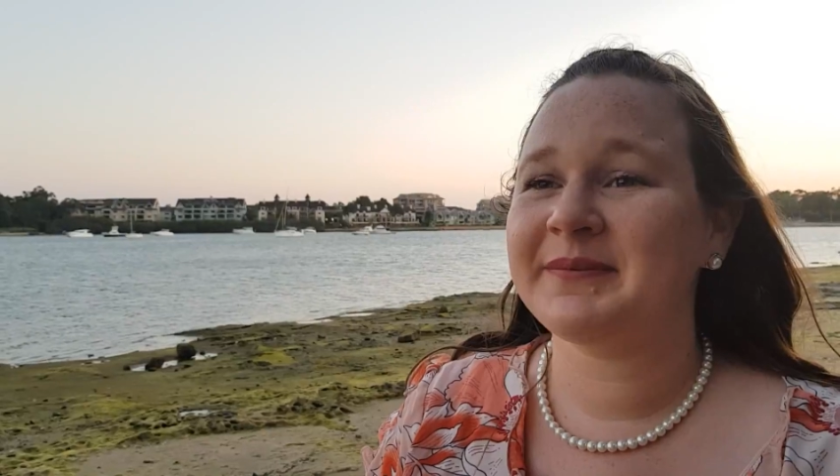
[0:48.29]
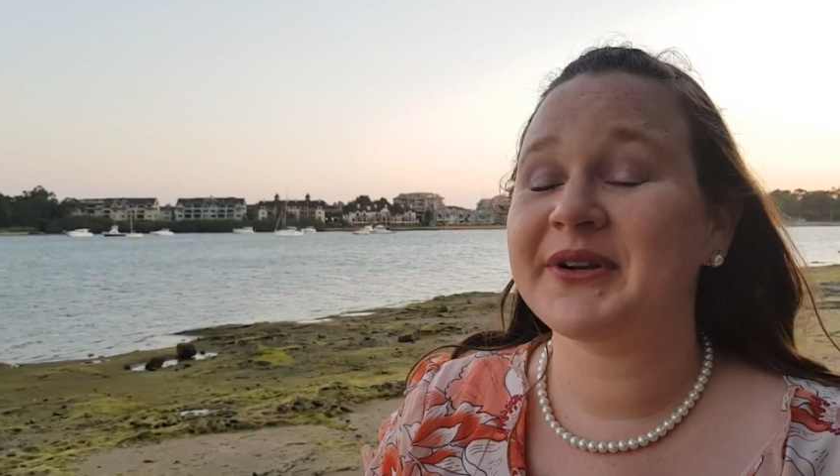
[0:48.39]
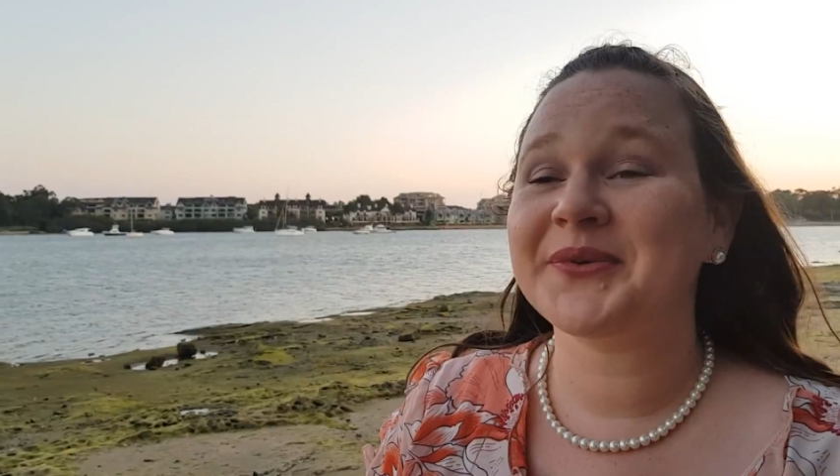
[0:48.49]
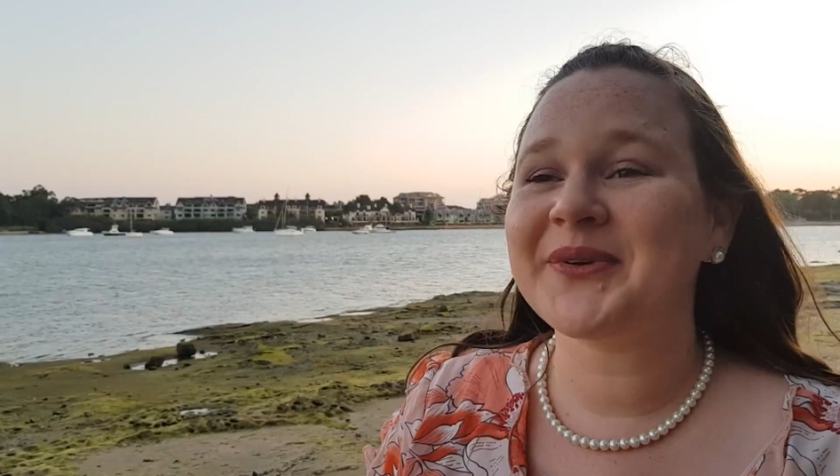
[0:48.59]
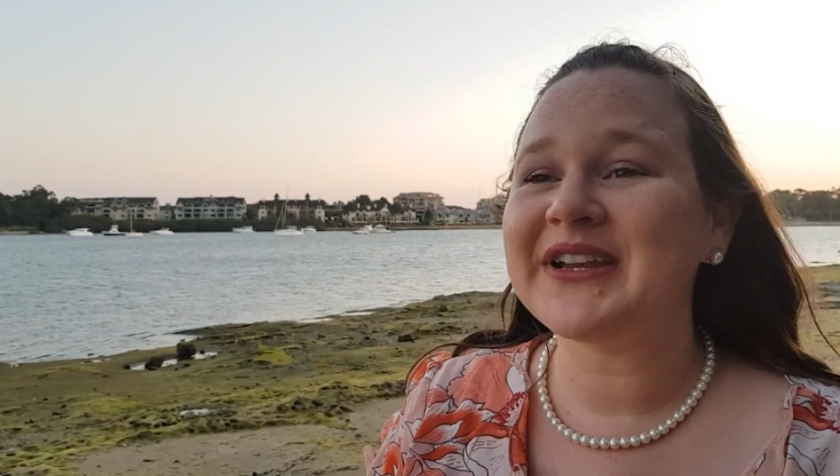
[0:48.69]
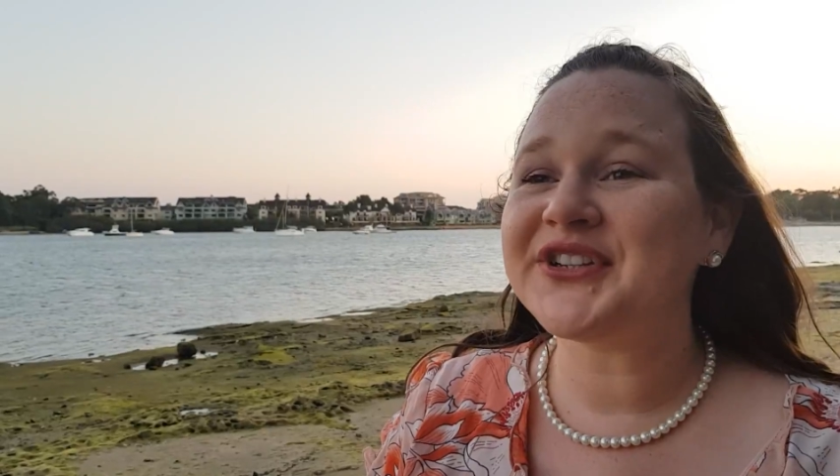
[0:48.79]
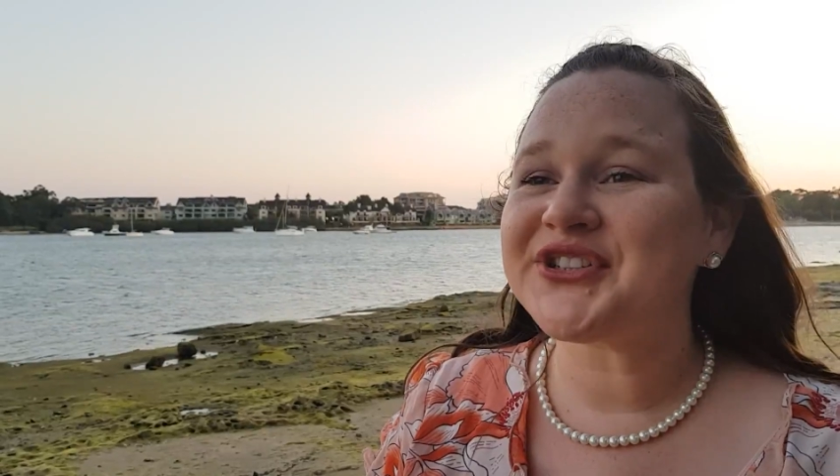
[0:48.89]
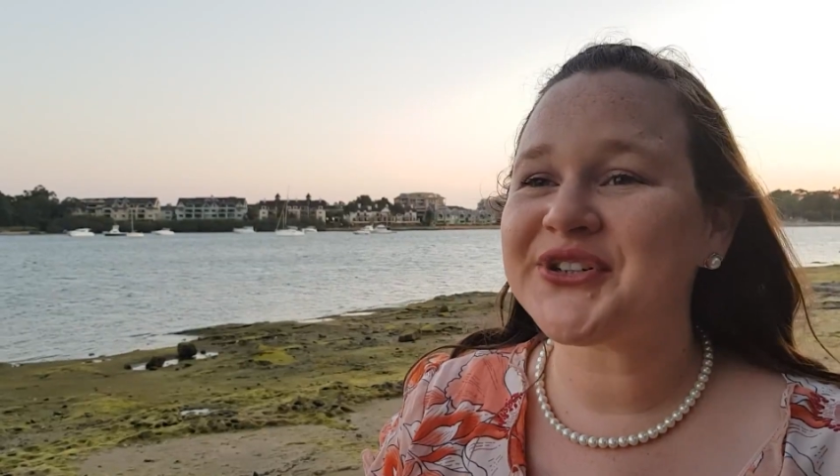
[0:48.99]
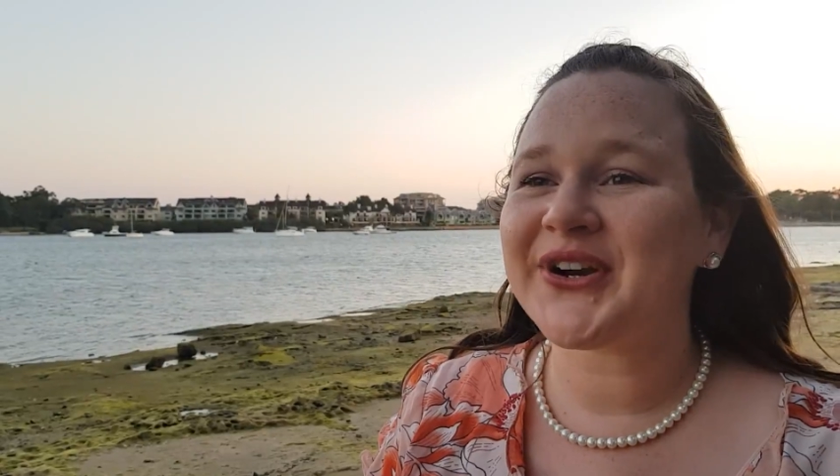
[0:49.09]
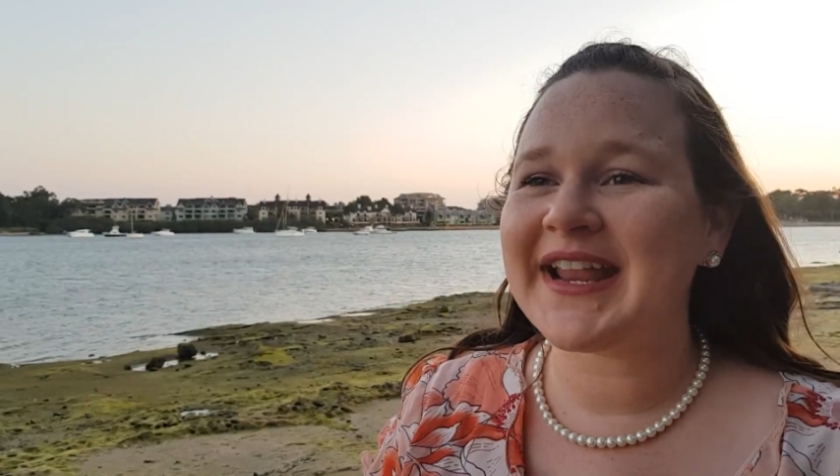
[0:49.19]
but a
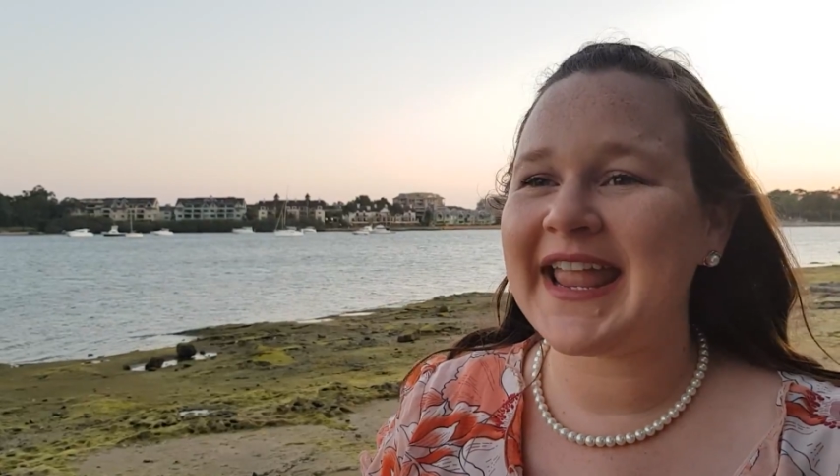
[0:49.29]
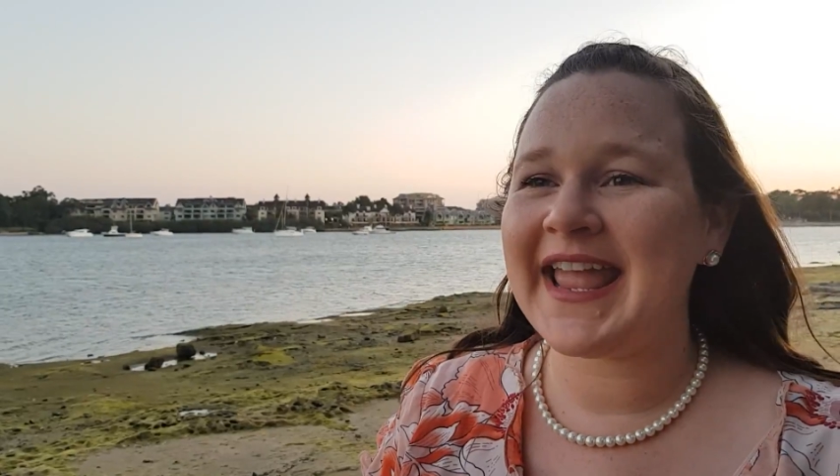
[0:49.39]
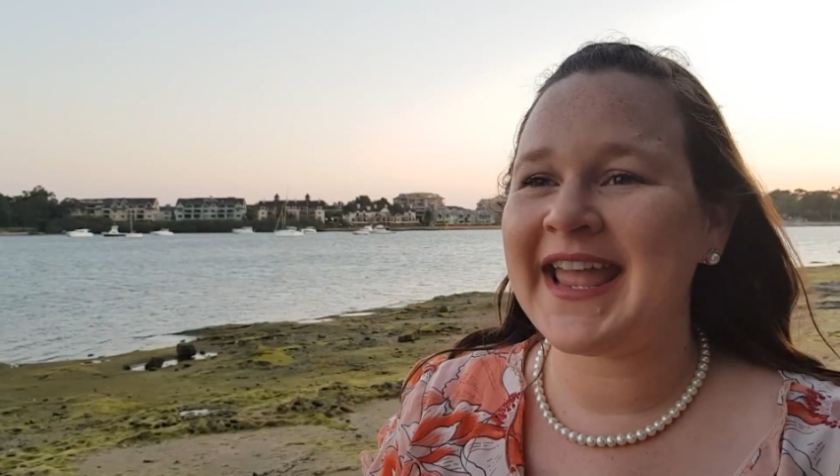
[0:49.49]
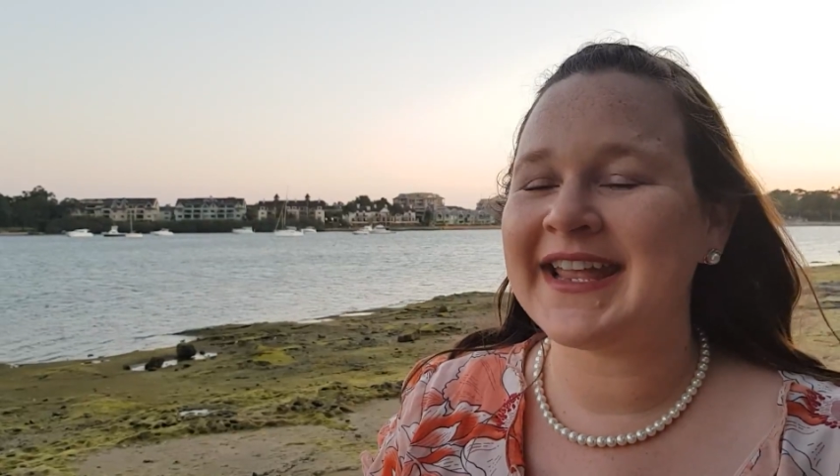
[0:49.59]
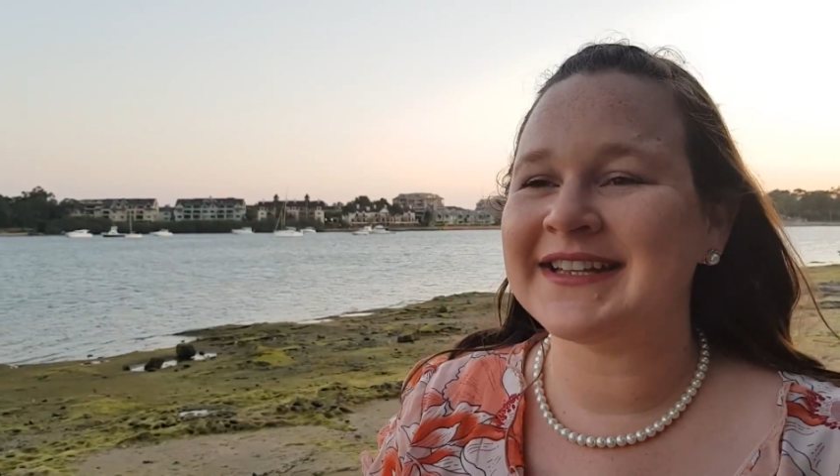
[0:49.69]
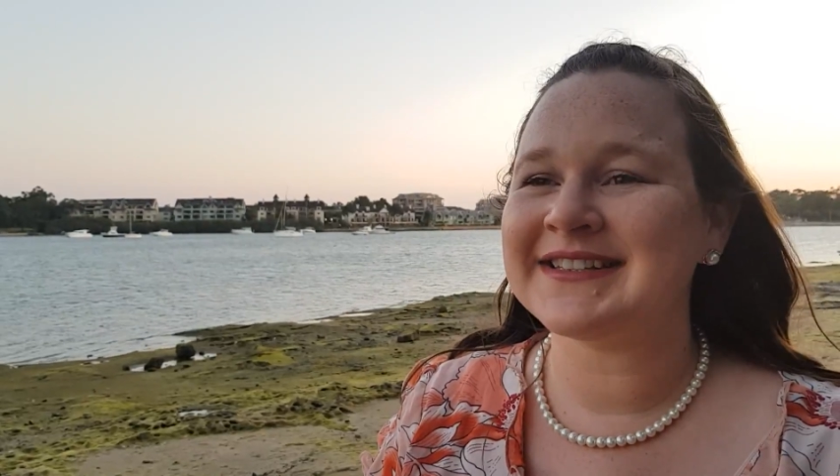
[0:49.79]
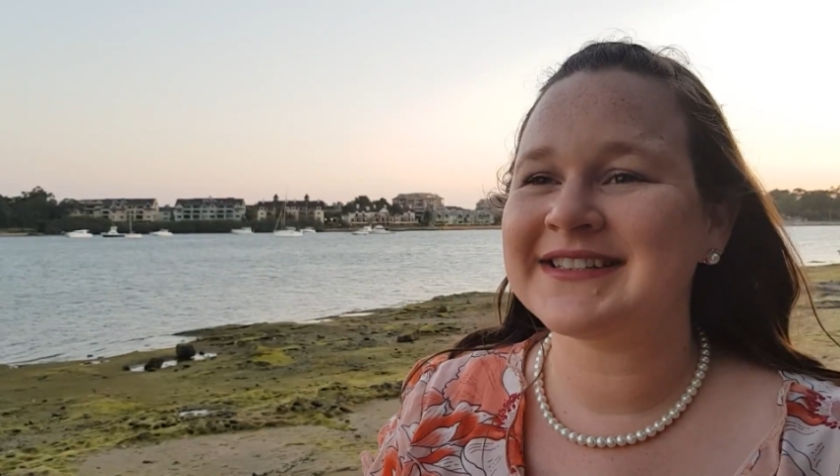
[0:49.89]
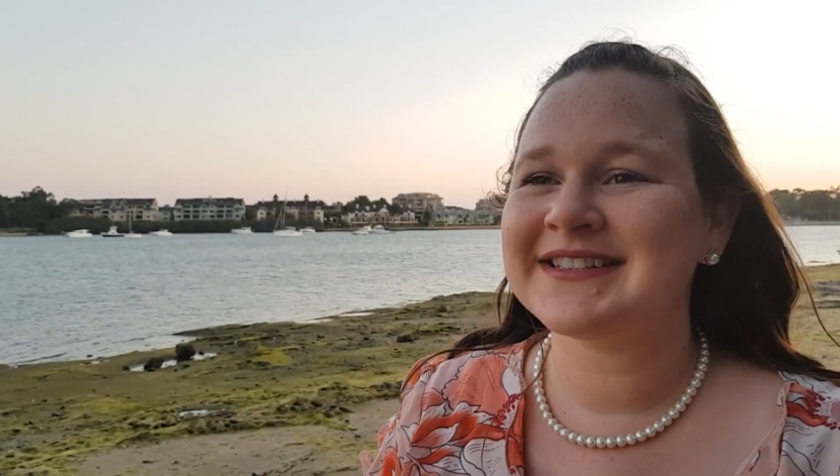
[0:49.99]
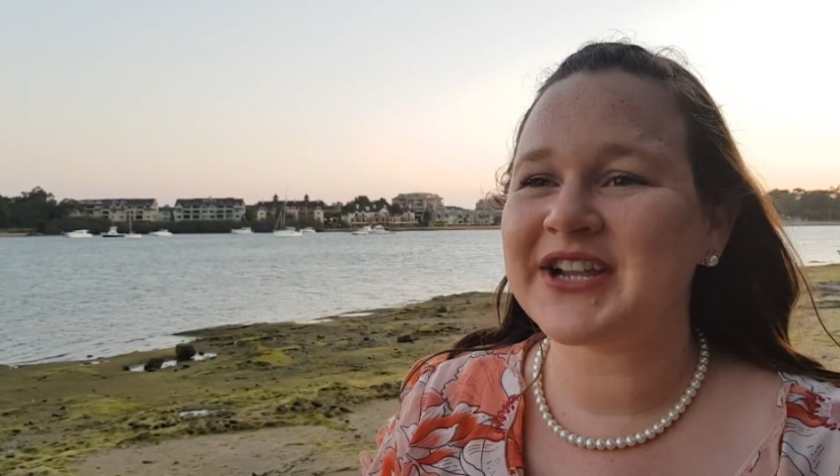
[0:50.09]
reassuring hand